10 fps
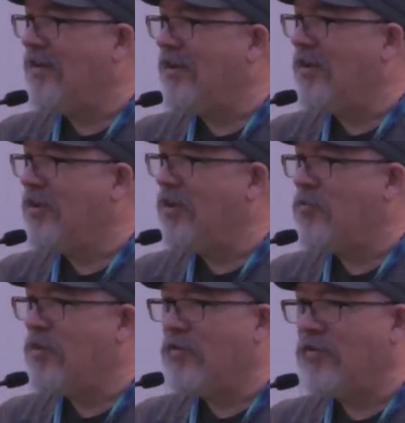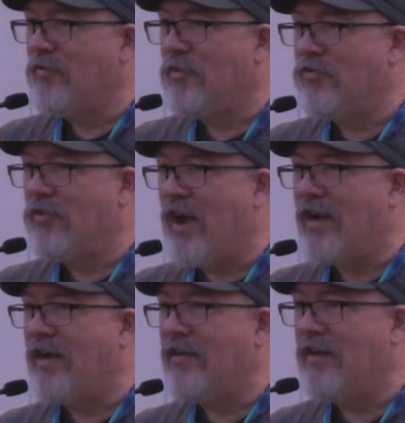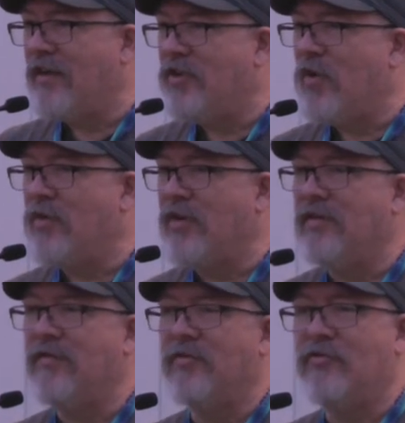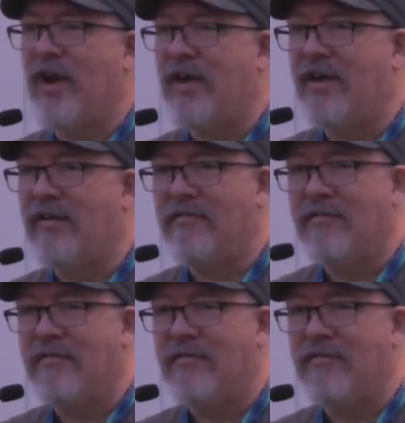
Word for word: you know, where we're, we're tracking a token, we're tracking,